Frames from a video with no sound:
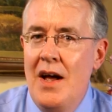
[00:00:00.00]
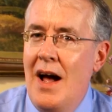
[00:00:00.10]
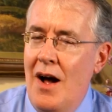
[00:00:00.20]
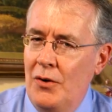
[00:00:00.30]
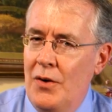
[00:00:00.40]

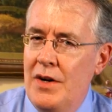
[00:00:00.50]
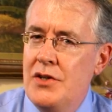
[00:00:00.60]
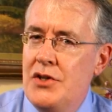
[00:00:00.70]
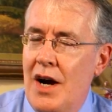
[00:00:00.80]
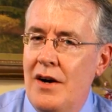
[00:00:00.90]
how lawyers
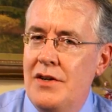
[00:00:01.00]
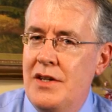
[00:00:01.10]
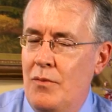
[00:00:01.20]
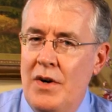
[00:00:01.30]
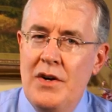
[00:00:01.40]
charge
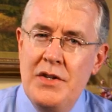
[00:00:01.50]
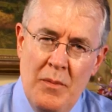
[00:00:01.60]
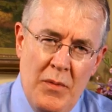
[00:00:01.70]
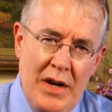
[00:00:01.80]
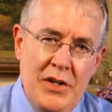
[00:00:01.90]
and what are some
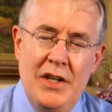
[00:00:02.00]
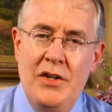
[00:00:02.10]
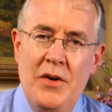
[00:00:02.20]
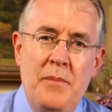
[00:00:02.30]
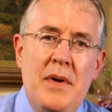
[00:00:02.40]
ways you can
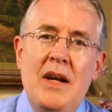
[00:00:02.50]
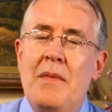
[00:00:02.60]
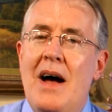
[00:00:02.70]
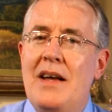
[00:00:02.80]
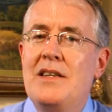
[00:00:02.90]
do to
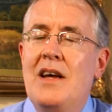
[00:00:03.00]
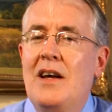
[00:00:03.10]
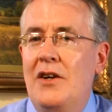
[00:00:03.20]
minimize